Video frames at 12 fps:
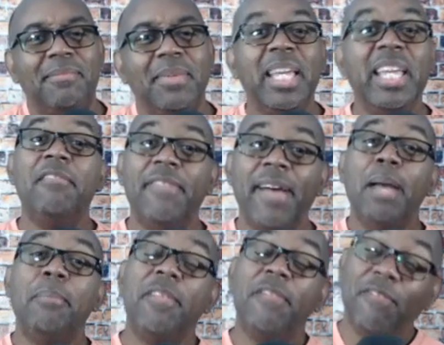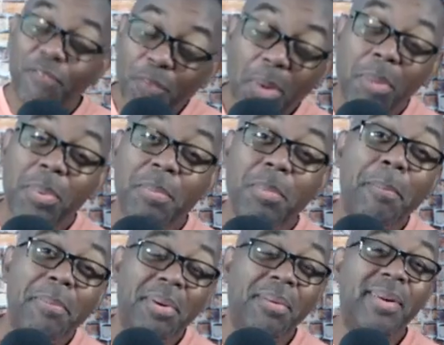In fact, before we were
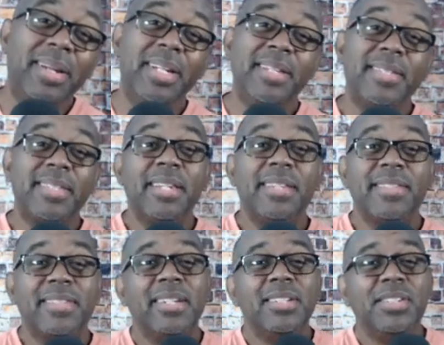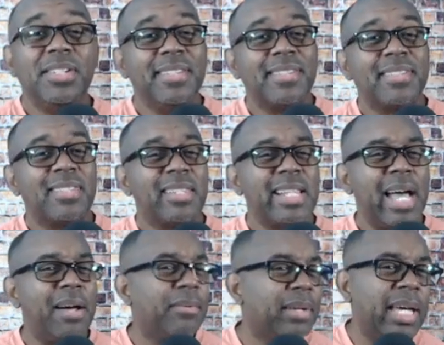born, he sent his son Jesus to die
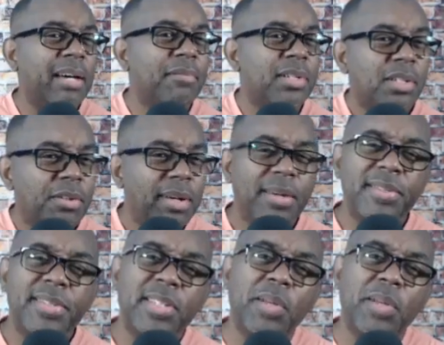on Calvary's cross. So